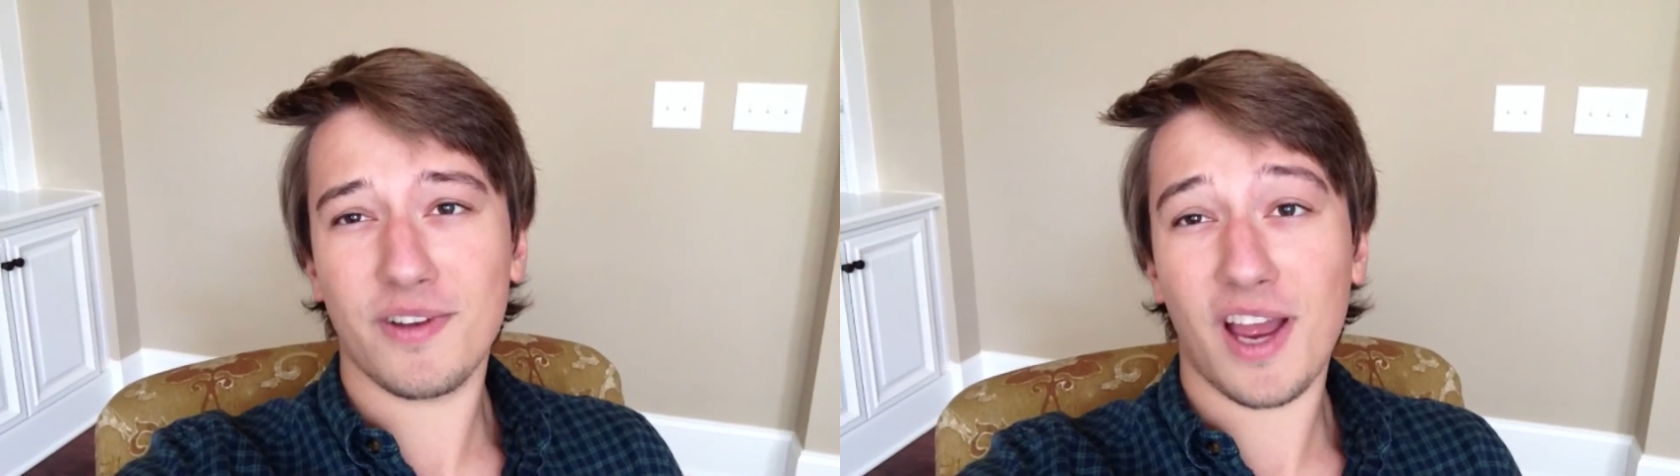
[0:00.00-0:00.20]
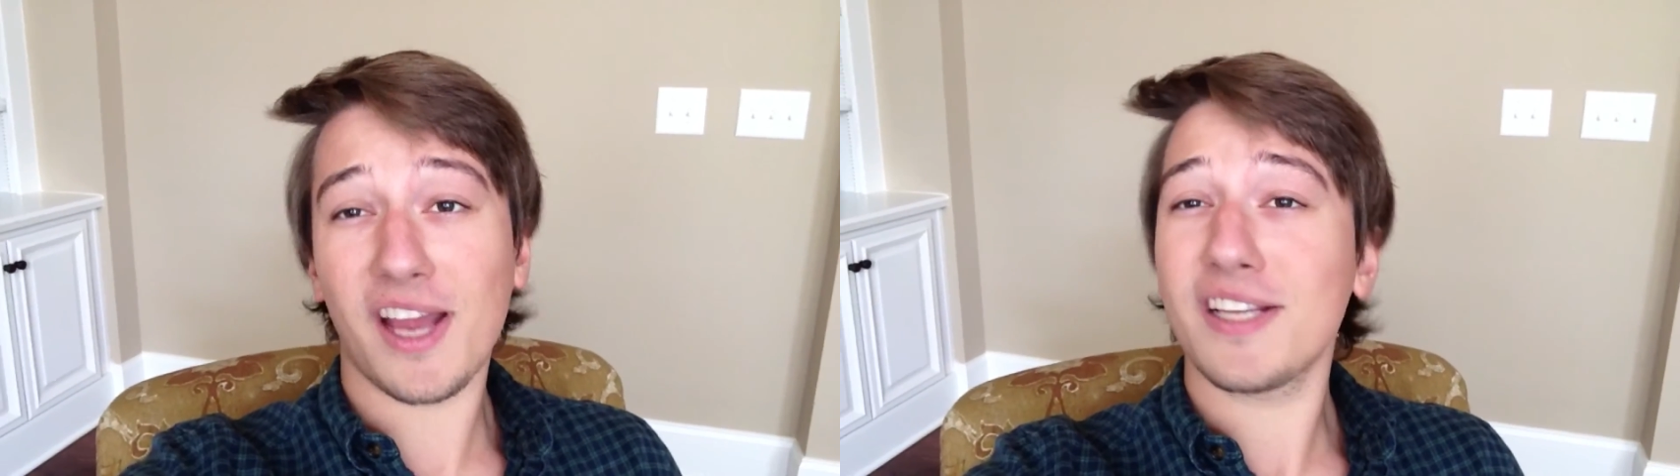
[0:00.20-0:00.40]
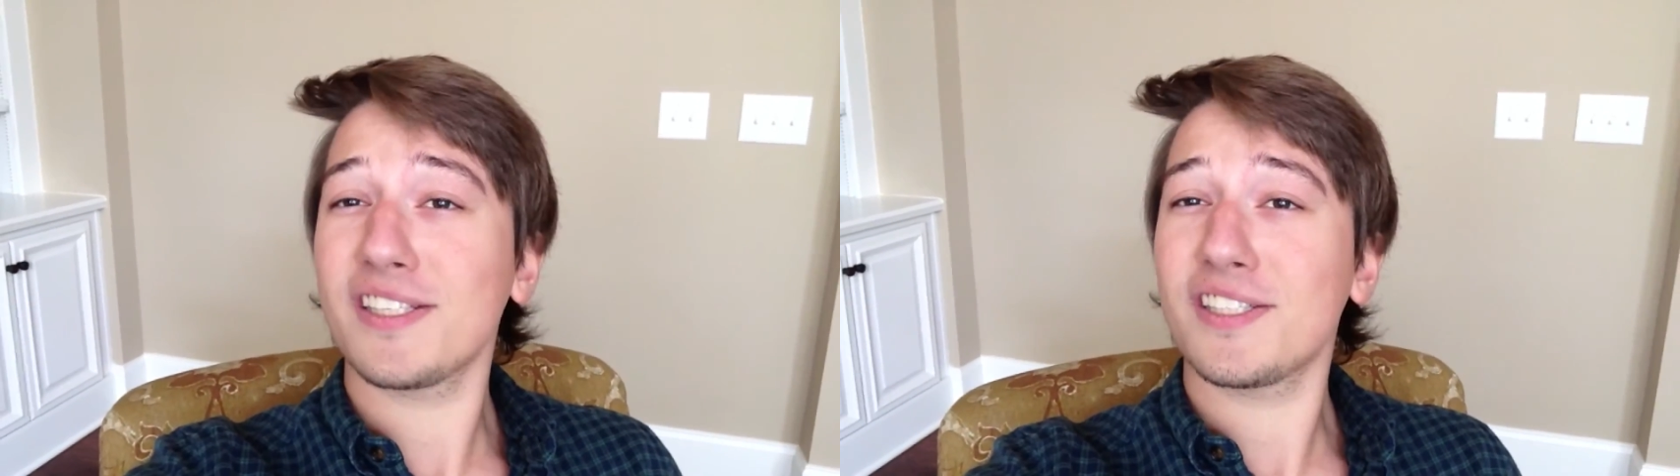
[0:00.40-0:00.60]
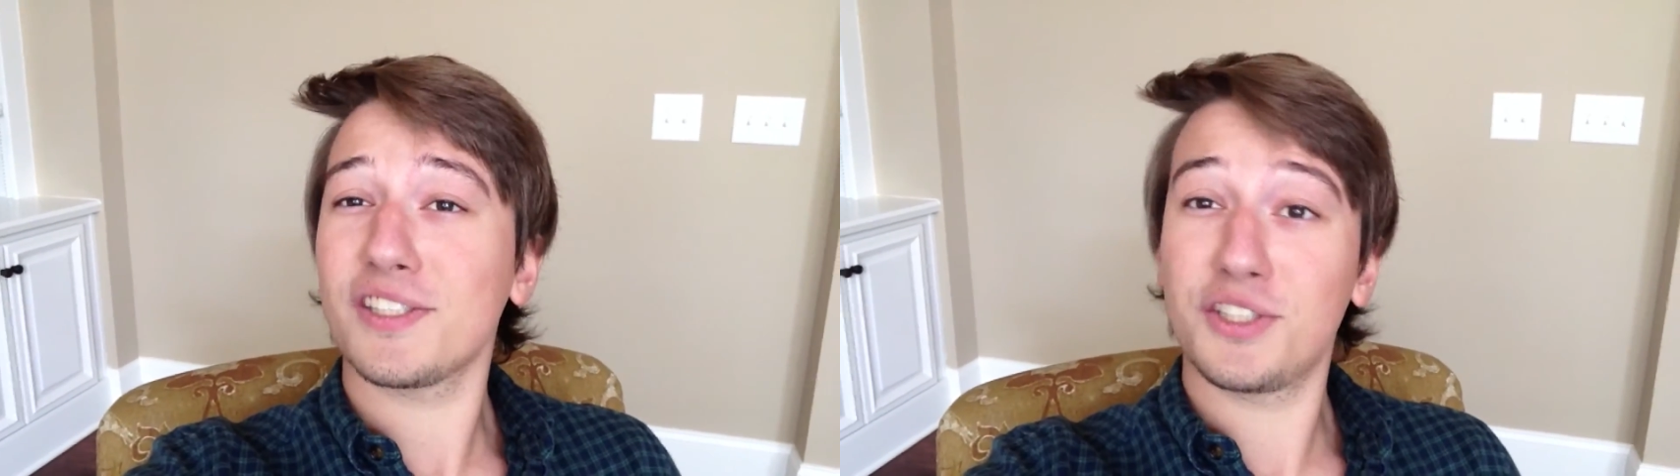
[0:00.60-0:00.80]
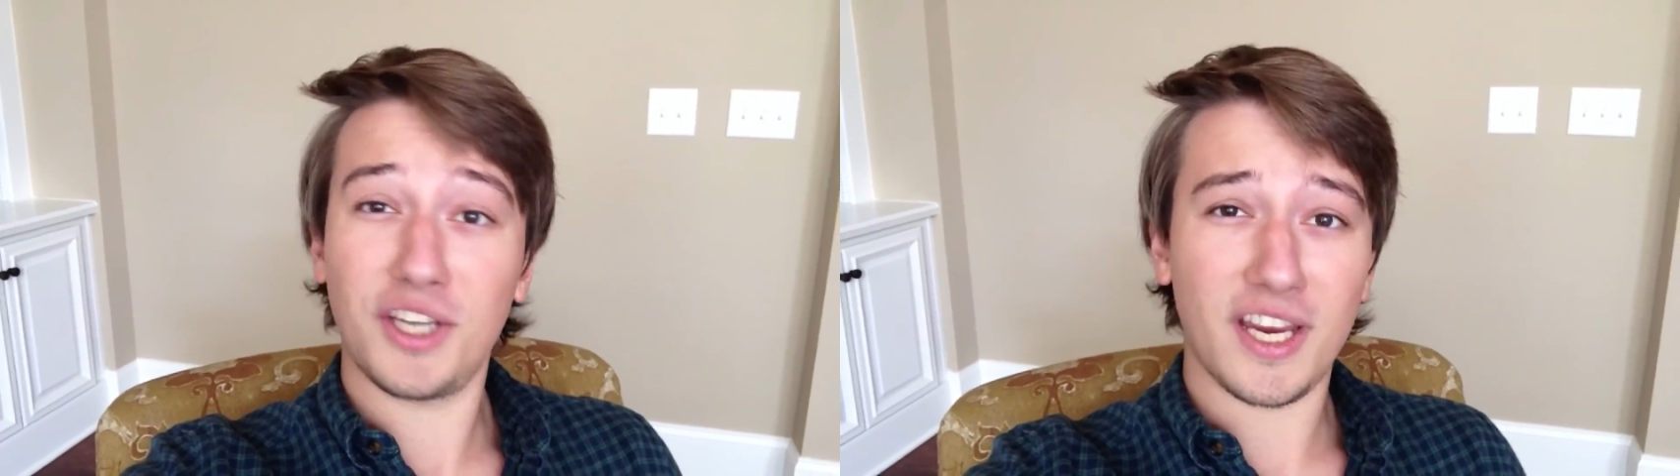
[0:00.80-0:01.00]
and
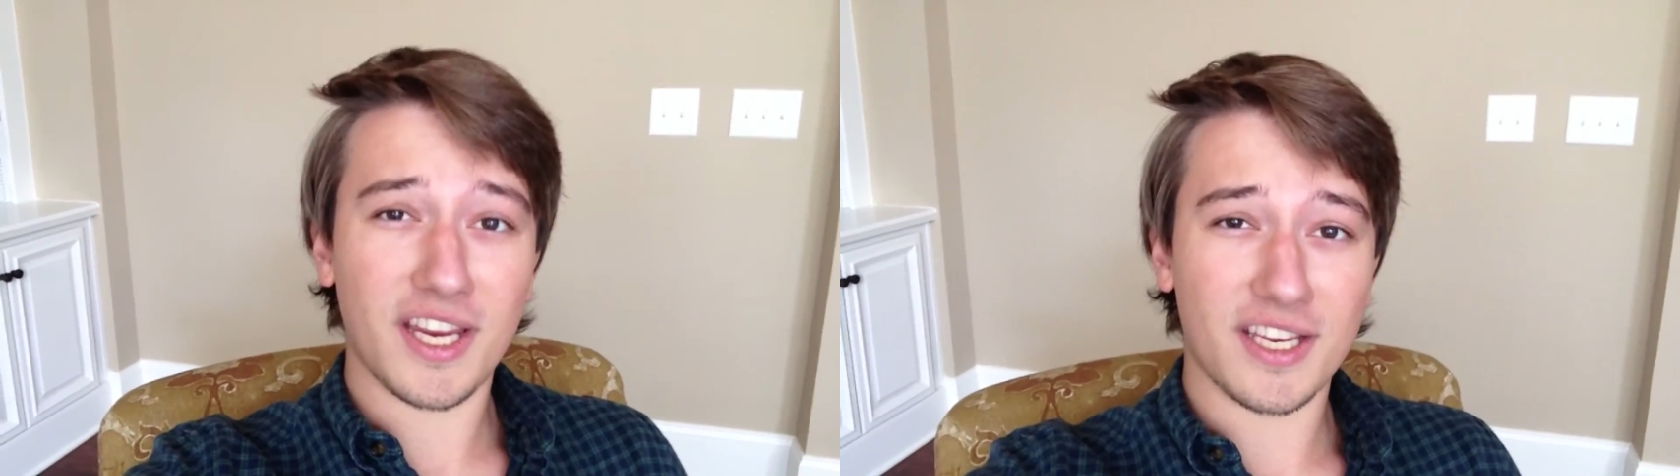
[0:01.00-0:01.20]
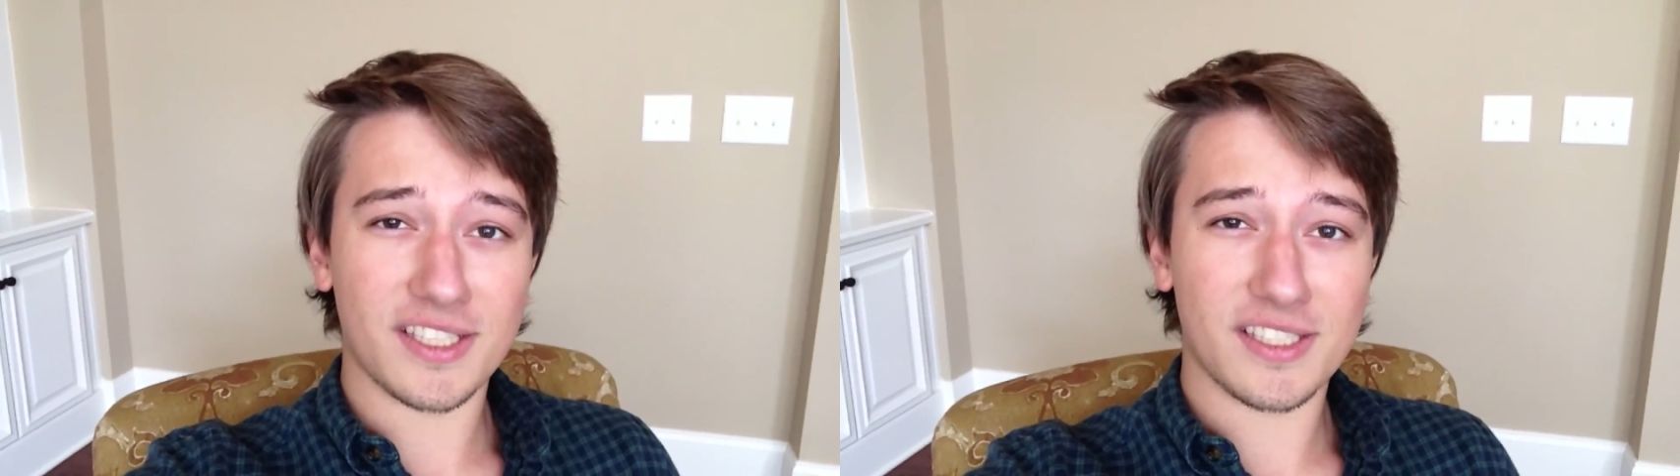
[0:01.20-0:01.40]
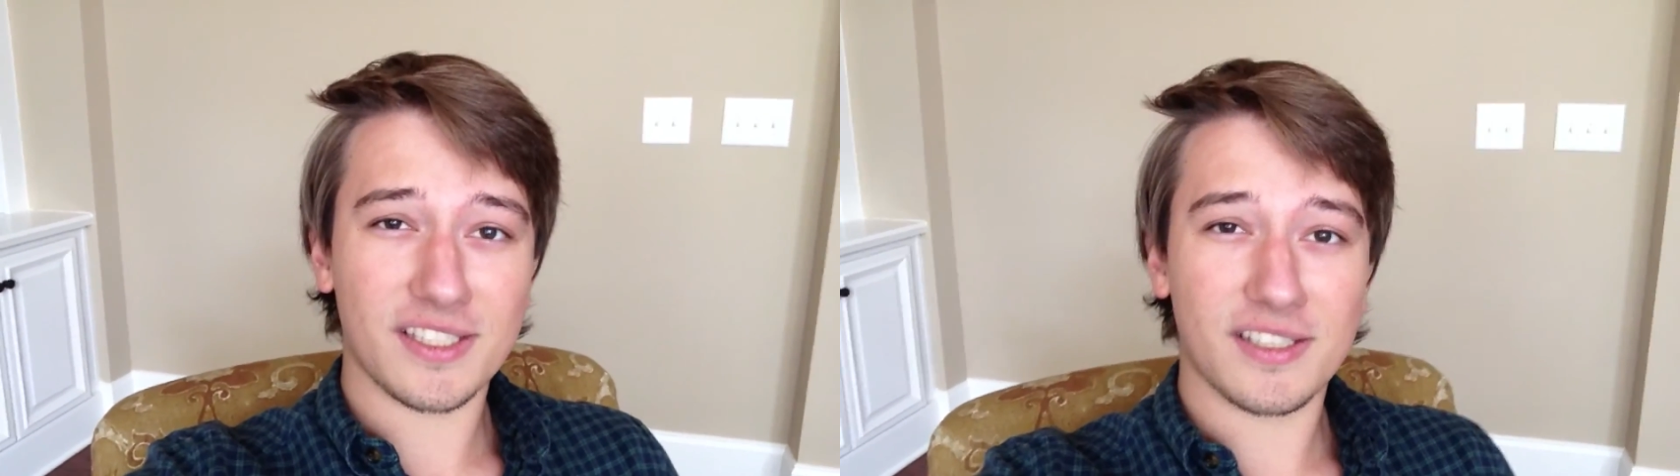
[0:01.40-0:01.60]
cheers!